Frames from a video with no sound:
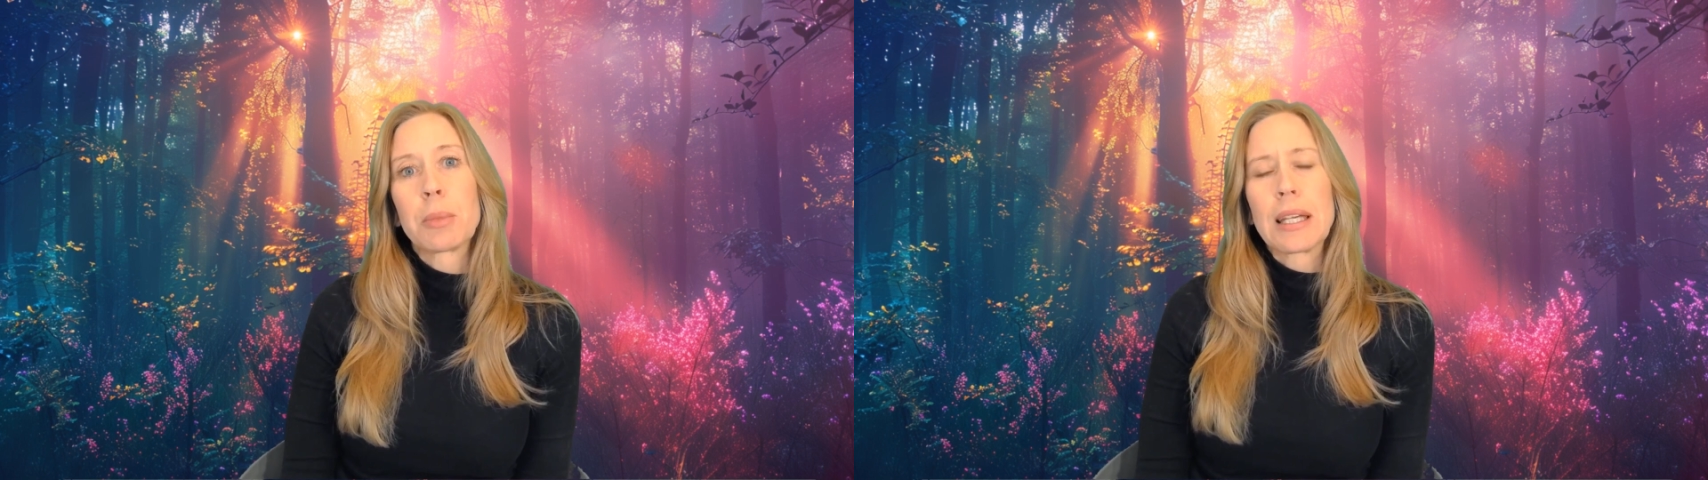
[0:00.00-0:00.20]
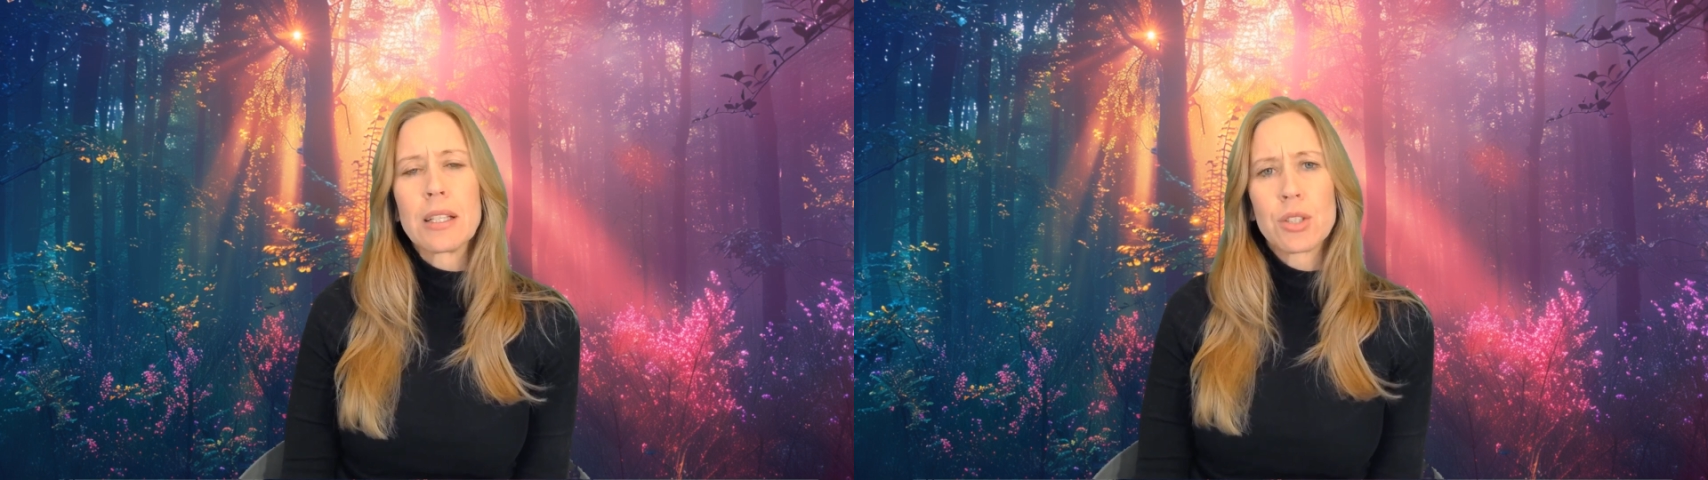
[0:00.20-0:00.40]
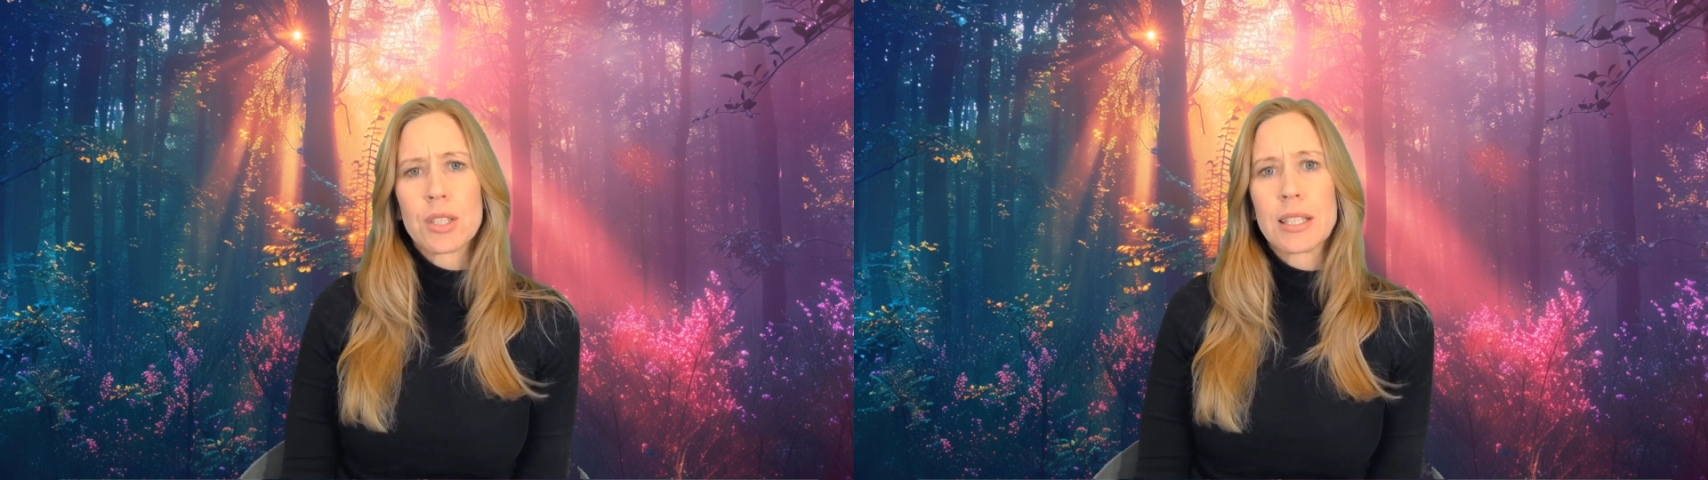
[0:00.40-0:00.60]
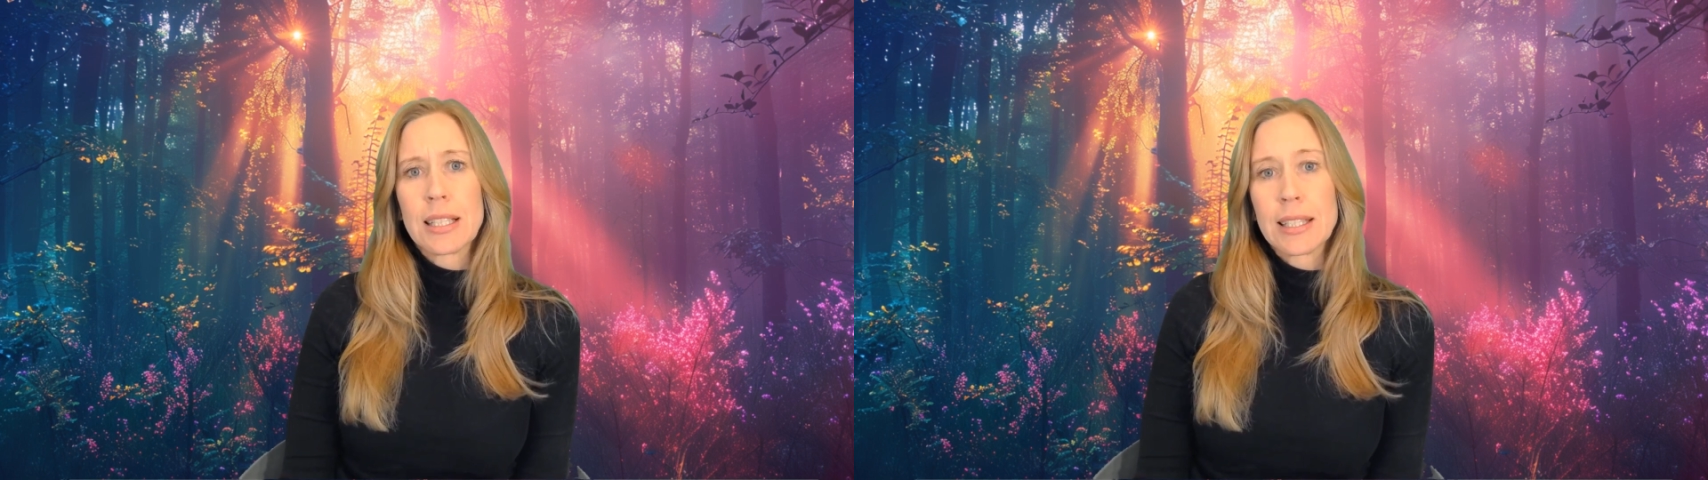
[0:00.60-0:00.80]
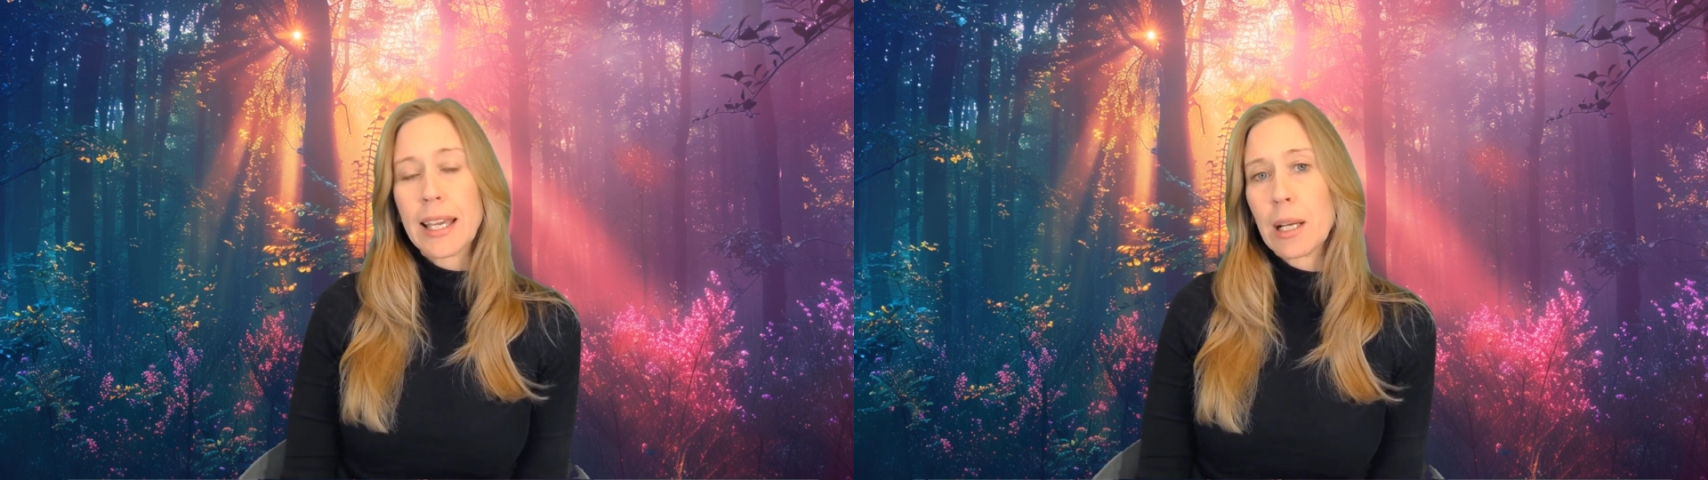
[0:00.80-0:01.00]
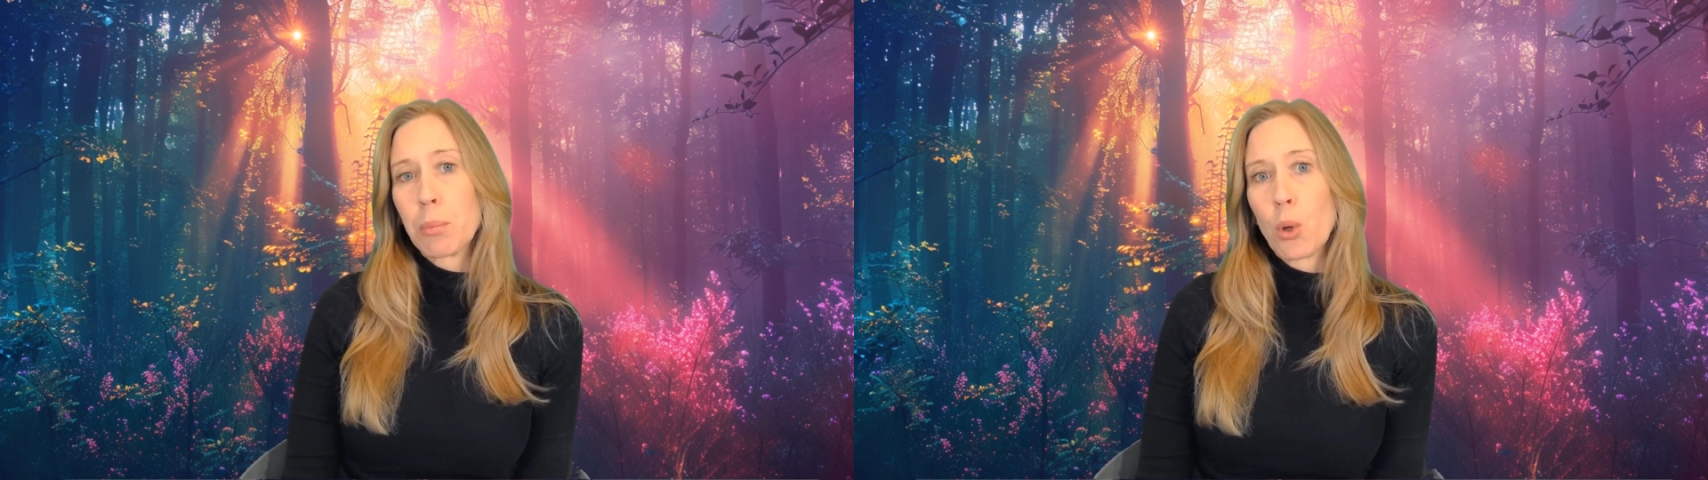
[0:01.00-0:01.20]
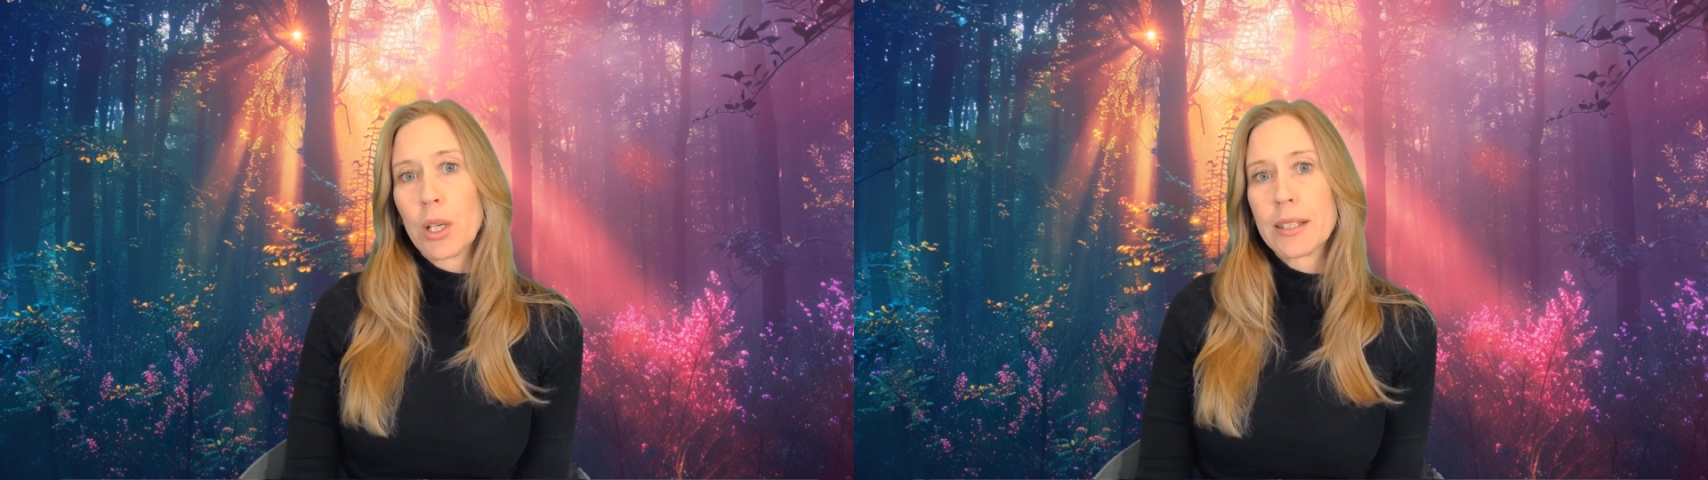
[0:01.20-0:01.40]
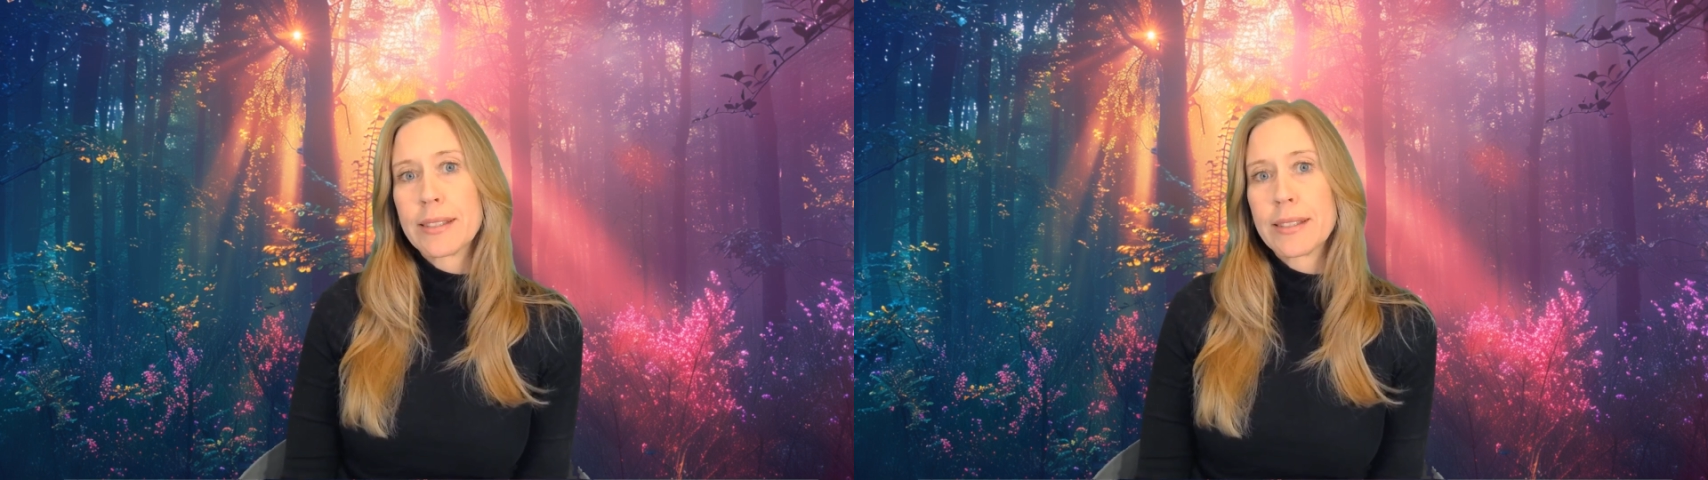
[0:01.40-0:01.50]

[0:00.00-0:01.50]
interesting data points